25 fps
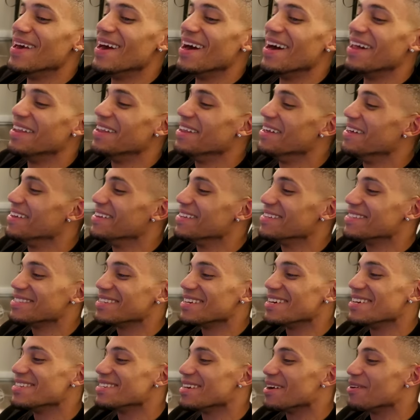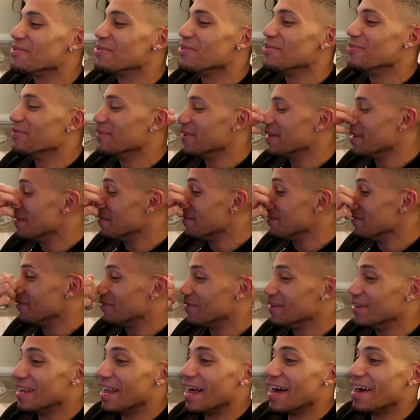Hey, I love the Suns. I'll root for them
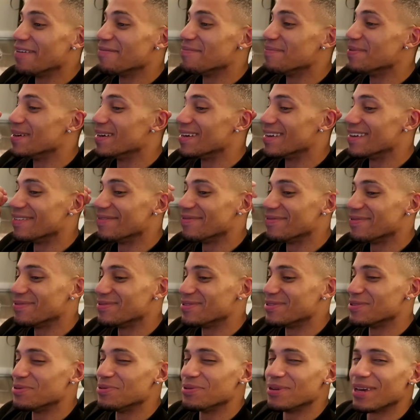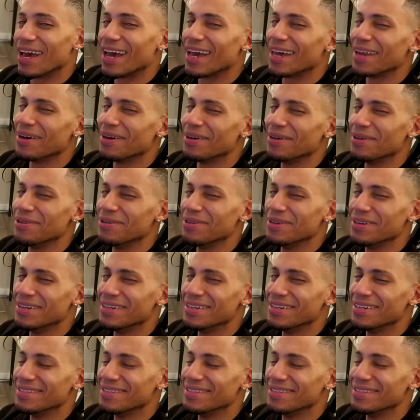in real life, but 2K though?